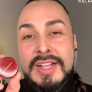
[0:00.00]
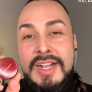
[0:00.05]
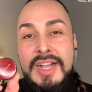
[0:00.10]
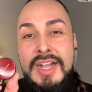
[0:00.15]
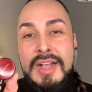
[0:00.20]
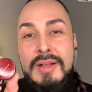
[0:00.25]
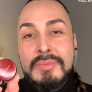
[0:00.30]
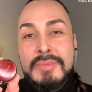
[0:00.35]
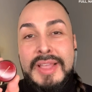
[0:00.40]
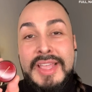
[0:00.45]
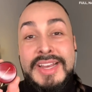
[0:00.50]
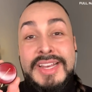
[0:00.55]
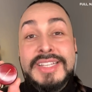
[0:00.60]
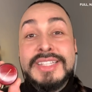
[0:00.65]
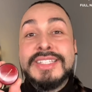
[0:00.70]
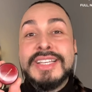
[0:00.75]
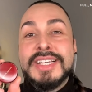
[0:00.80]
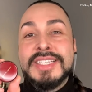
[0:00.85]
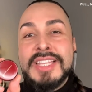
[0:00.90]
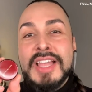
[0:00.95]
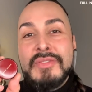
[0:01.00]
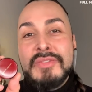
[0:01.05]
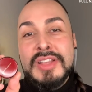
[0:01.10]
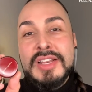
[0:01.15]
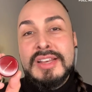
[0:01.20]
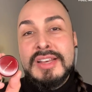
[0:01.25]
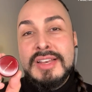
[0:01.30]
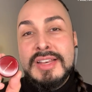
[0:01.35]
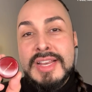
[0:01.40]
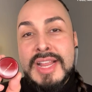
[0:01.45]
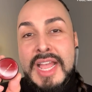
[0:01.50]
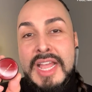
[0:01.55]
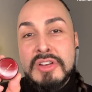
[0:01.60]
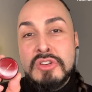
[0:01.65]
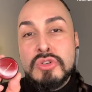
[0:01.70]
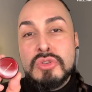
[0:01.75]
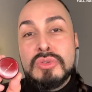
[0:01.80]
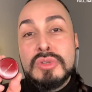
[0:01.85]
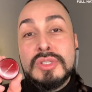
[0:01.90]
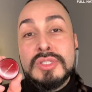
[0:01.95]
Um, and it does have a
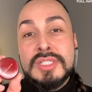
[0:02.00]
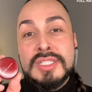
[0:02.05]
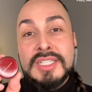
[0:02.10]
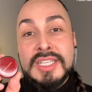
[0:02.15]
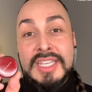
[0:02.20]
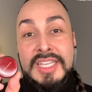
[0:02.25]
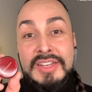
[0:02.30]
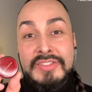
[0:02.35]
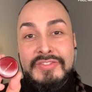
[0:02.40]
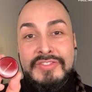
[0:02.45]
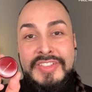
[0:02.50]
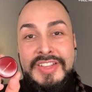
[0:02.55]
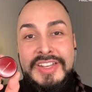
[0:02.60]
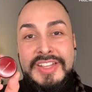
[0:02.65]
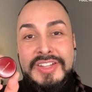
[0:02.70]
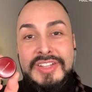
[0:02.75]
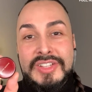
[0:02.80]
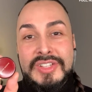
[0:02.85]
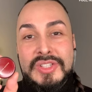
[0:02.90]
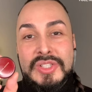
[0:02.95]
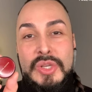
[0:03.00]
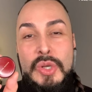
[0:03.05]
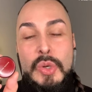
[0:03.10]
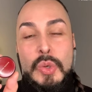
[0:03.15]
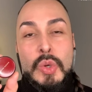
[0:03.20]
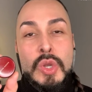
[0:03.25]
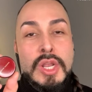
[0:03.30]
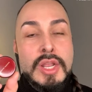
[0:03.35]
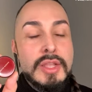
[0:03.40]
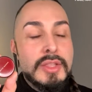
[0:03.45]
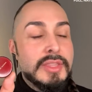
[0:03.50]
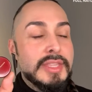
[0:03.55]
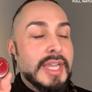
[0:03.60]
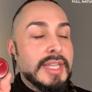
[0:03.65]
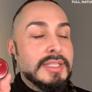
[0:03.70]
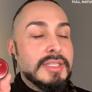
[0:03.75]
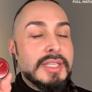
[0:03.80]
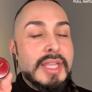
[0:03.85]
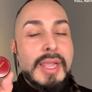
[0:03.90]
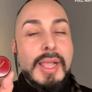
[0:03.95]
natural skin finish. So
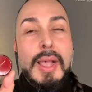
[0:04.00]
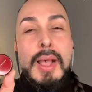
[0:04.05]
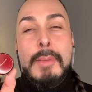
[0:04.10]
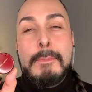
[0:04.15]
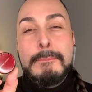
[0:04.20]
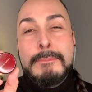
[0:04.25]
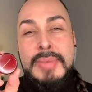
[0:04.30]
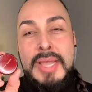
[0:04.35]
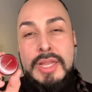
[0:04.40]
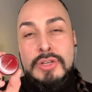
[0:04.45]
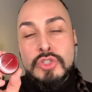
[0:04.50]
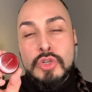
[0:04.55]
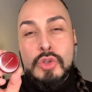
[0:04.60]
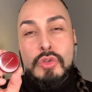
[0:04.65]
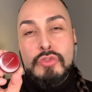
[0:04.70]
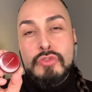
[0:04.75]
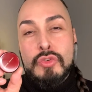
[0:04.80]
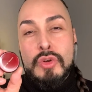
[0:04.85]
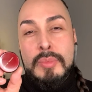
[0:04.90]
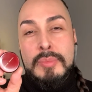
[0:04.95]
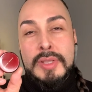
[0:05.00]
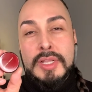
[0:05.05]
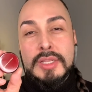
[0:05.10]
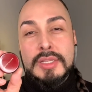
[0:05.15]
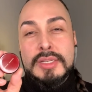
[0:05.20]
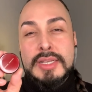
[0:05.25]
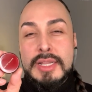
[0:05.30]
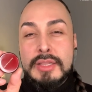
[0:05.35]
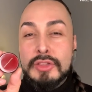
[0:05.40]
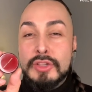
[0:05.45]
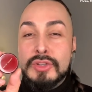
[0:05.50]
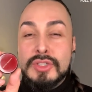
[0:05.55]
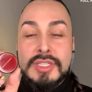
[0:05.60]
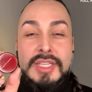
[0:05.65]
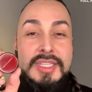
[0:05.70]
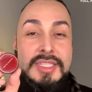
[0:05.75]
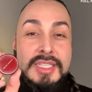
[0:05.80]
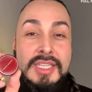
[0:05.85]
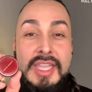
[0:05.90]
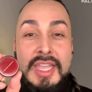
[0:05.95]
that's like a magical formula. It looks
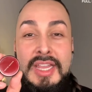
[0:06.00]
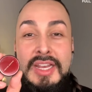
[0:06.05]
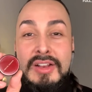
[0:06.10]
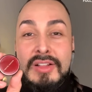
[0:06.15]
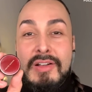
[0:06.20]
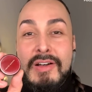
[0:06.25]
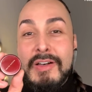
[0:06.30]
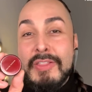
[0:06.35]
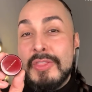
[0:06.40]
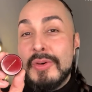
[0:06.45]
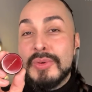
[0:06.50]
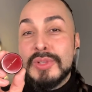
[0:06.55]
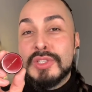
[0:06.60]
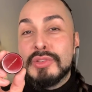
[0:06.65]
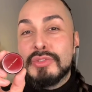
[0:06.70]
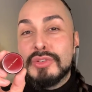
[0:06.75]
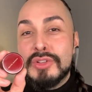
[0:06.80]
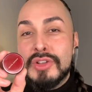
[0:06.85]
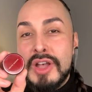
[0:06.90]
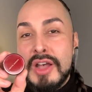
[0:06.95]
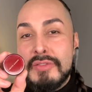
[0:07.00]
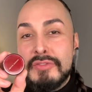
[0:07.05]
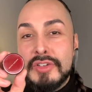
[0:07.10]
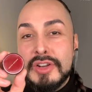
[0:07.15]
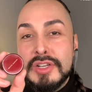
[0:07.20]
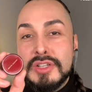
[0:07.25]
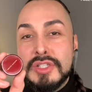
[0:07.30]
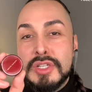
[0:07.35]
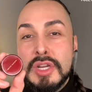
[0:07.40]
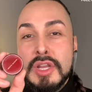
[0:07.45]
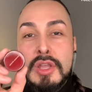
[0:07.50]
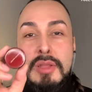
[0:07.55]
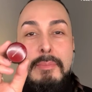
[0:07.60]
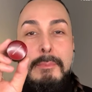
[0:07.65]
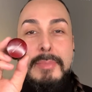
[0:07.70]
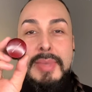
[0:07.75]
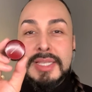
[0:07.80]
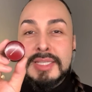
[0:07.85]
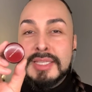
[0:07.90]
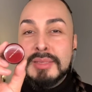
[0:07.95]
like skin, although it's full coverage.
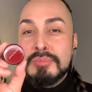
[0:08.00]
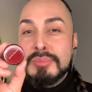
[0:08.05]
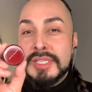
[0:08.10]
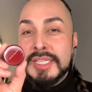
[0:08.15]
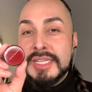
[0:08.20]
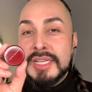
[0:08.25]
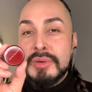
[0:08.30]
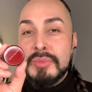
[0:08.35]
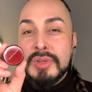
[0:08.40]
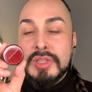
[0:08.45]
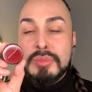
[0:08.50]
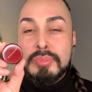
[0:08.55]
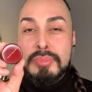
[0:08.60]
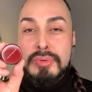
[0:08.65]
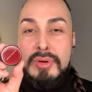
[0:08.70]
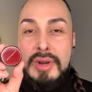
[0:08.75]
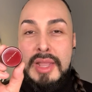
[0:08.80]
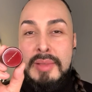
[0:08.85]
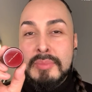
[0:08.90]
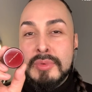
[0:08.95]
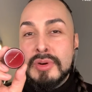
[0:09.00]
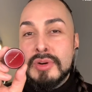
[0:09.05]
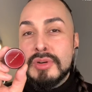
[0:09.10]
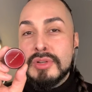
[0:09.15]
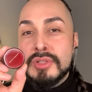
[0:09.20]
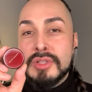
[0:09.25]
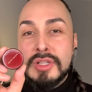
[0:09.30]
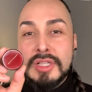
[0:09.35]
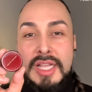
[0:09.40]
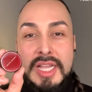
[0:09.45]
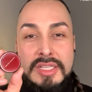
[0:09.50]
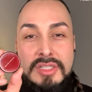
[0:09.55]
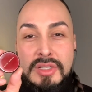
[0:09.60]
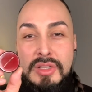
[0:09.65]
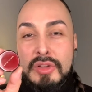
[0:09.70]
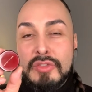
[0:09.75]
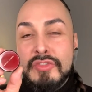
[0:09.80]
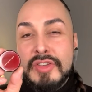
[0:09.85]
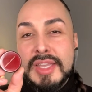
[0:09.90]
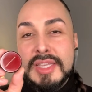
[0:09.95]
Mix and blend it with primers, Glass
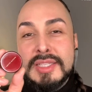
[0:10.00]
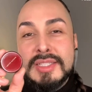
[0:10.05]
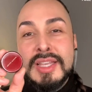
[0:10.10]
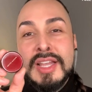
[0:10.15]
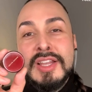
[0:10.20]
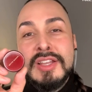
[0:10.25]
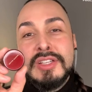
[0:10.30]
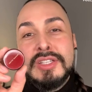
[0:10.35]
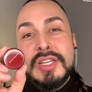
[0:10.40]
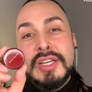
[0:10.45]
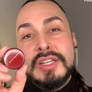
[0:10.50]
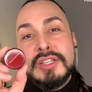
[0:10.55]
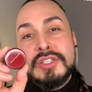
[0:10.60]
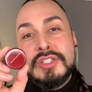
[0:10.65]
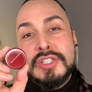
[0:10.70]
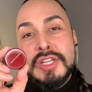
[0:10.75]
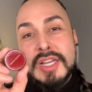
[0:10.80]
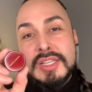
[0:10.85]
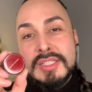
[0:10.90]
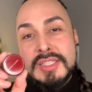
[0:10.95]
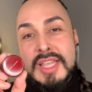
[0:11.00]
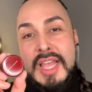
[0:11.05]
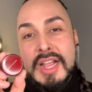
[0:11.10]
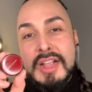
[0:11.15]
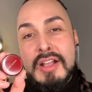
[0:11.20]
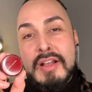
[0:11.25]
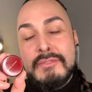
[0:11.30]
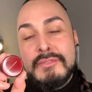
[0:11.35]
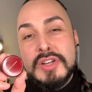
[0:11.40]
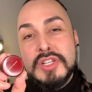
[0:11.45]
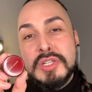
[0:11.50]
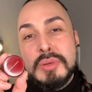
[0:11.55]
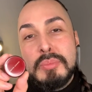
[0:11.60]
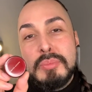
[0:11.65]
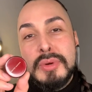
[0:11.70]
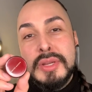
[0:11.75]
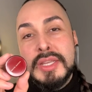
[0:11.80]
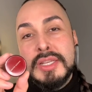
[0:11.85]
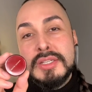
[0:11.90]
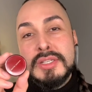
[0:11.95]
Glow Face to adjust that coverage
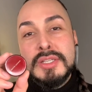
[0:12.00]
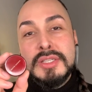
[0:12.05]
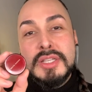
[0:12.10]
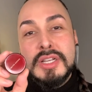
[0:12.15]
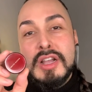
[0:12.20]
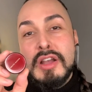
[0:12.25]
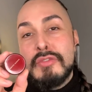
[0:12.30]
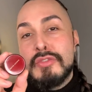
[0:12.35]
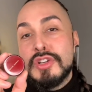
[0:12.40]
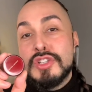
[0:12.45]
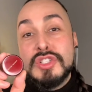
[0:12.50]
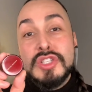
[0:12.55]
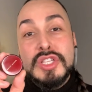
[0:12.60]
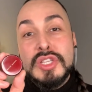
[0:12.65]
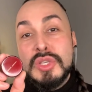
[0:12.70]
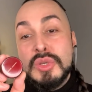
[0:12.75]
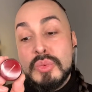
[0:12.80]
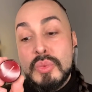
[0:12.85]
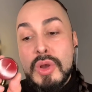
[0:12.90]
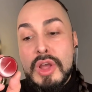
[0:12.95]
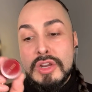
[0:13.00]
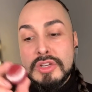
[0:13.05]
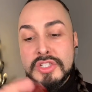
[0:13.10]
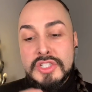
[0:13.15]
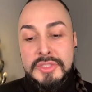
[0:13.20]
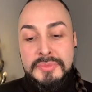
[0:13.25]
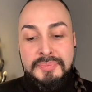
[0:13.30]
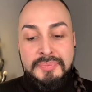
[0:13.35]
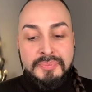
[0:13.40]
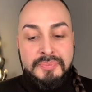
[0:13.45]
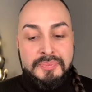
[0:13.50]
and bring it to the coverage that you want.